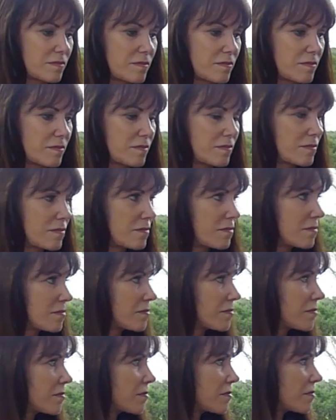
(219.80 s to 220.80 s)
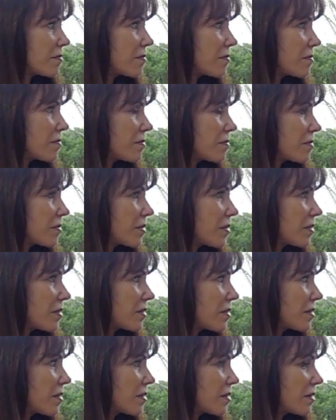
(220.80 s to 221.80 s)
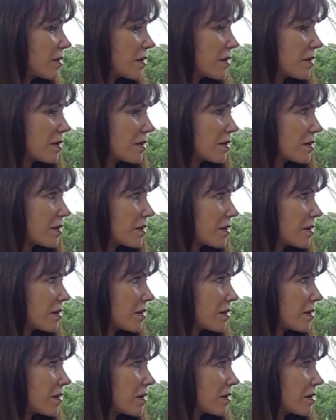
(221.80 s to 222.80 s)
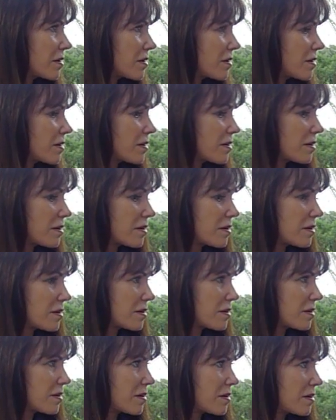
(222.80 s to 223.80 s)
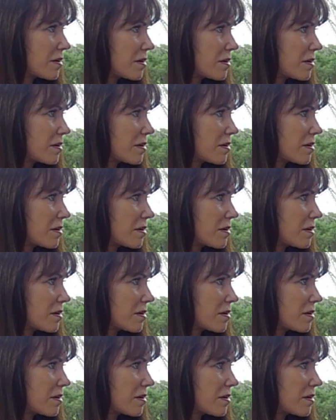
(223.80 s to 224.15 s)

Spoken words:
This person isn't speaking.